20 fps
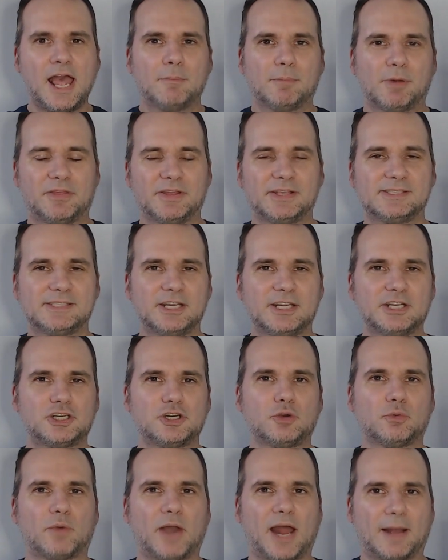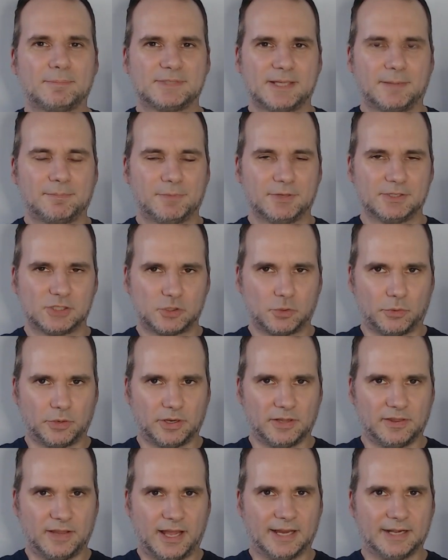But this issue wraps up the
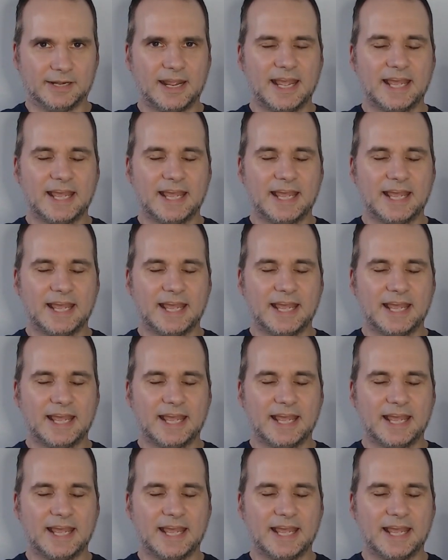storyline.